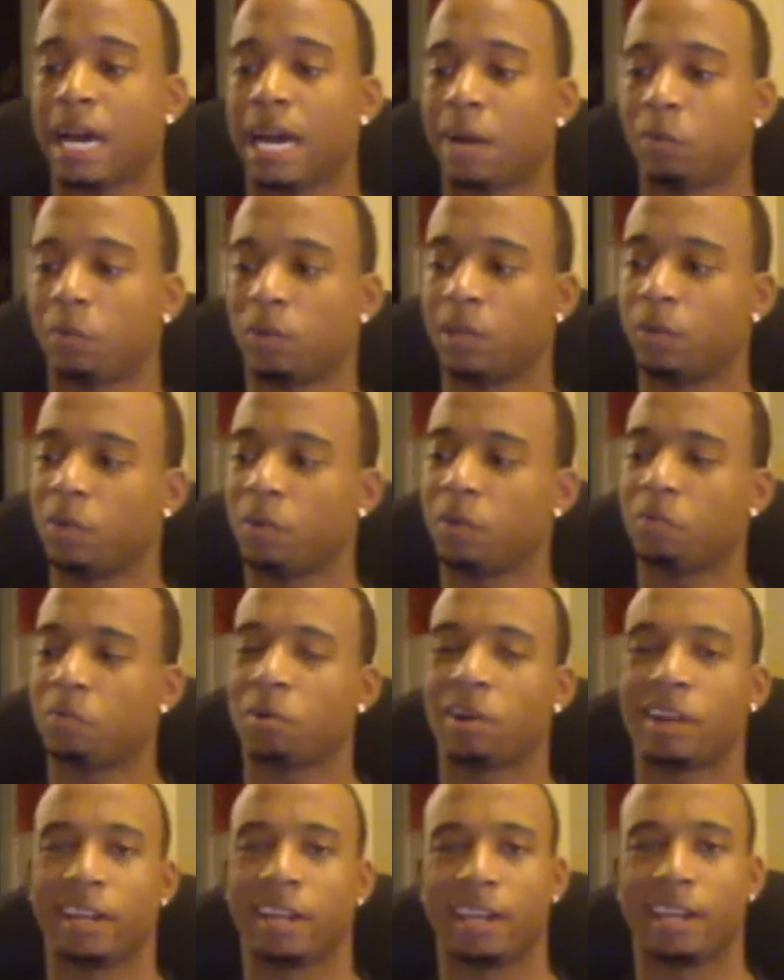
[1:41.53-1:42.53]
I really wouldn't
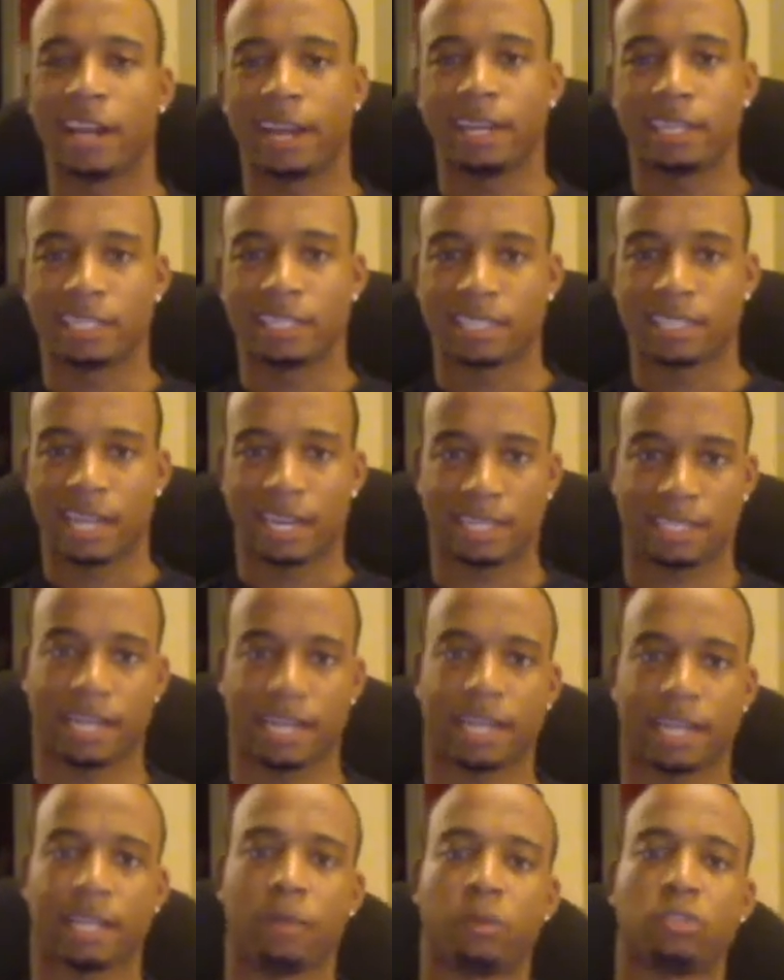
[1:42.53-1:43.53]
wear it at night. It's not
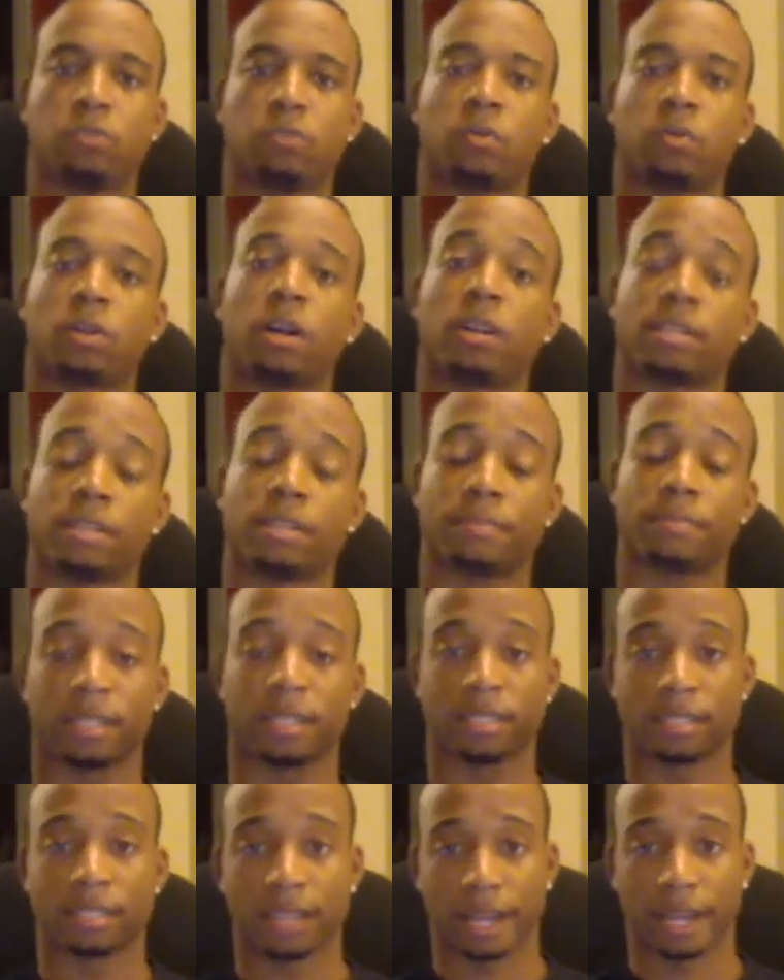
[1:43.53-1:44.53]
exactly what you would call
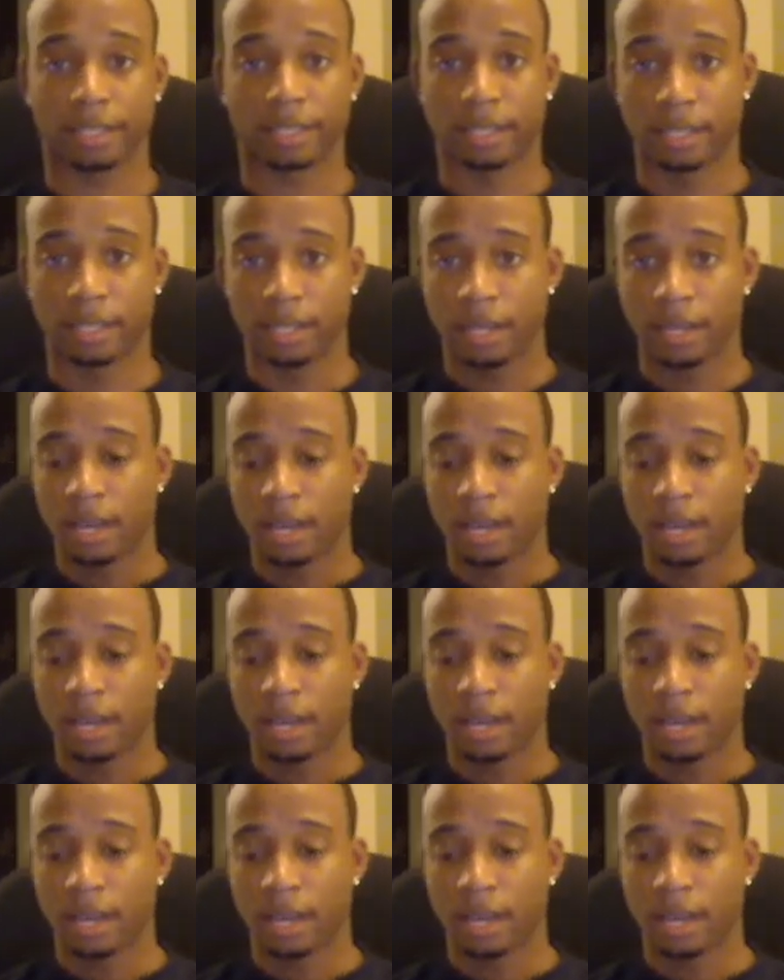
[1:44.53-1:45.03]
something sexy.